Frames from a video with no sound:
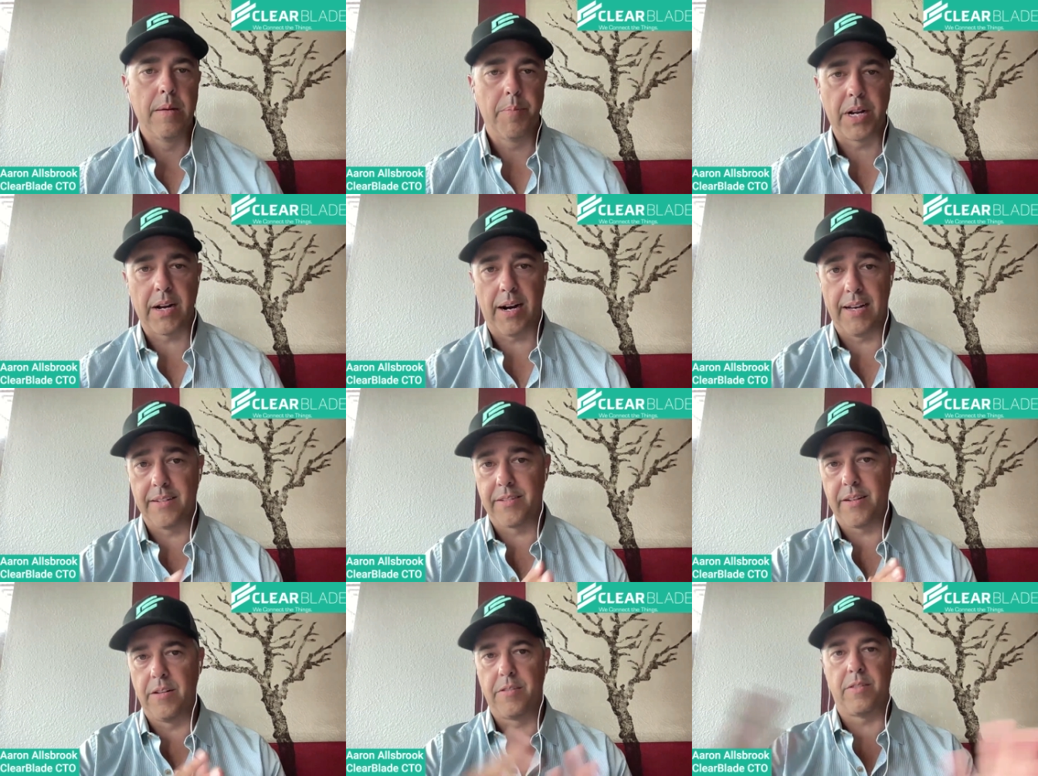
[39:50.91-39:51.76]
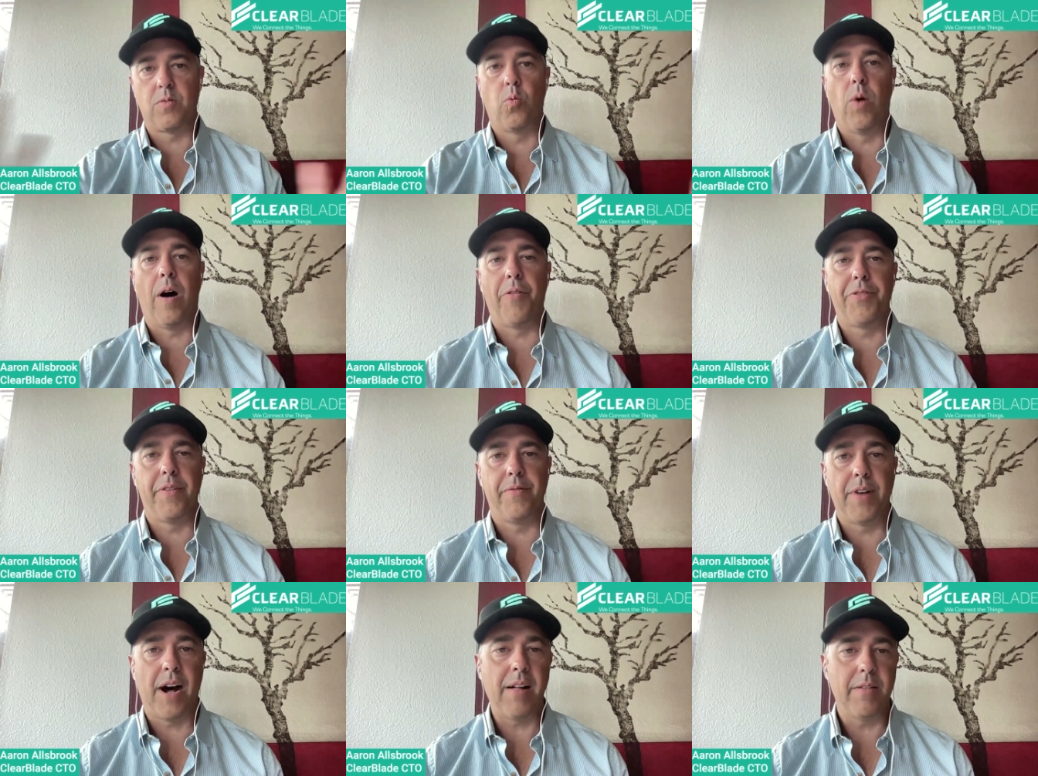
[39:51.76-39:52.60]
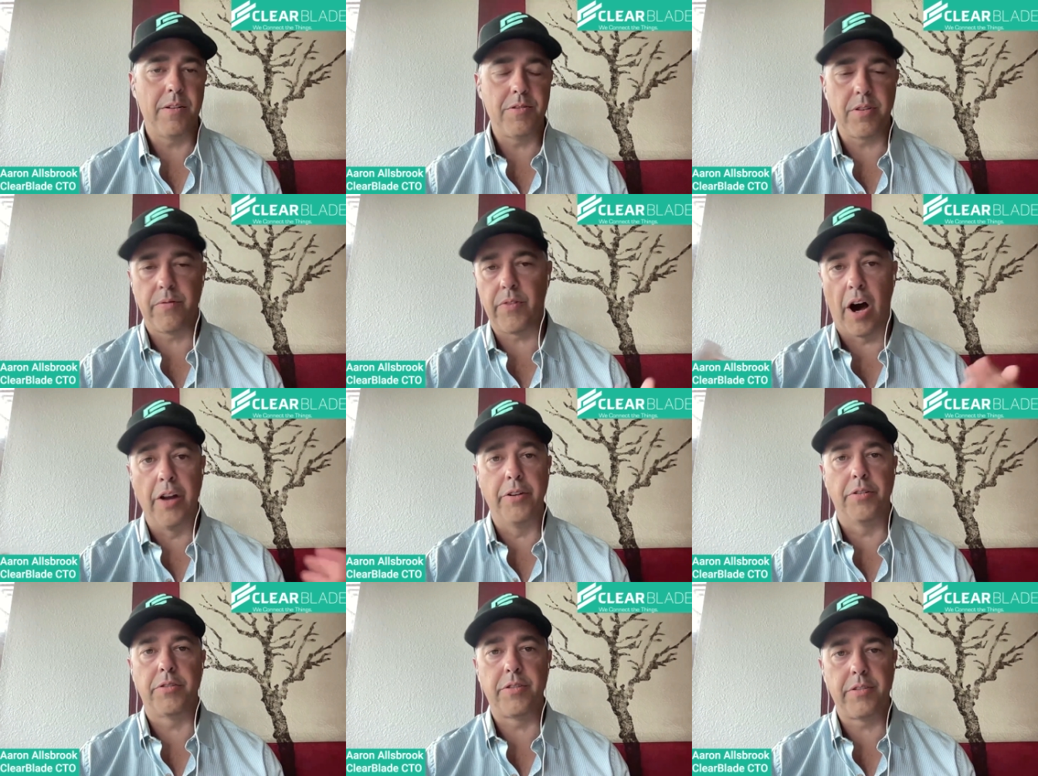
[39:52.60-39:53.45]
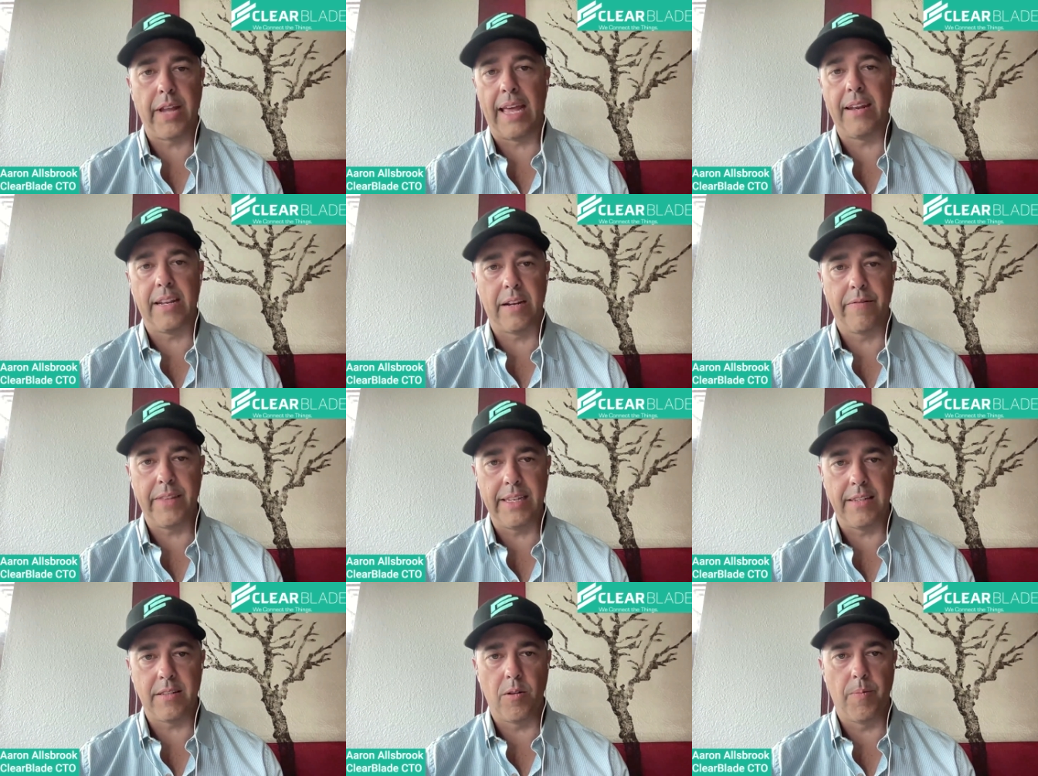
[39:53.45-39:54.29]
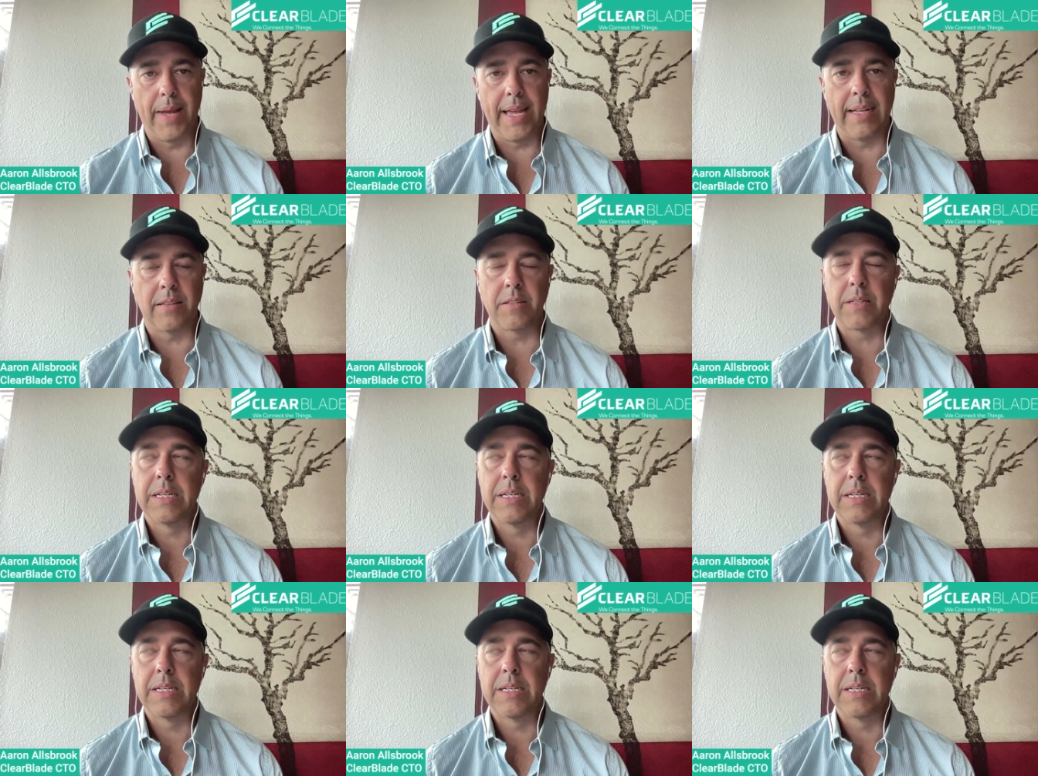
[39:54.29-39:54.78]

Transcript: because there's this wealth of knowledge of understanding of these domains.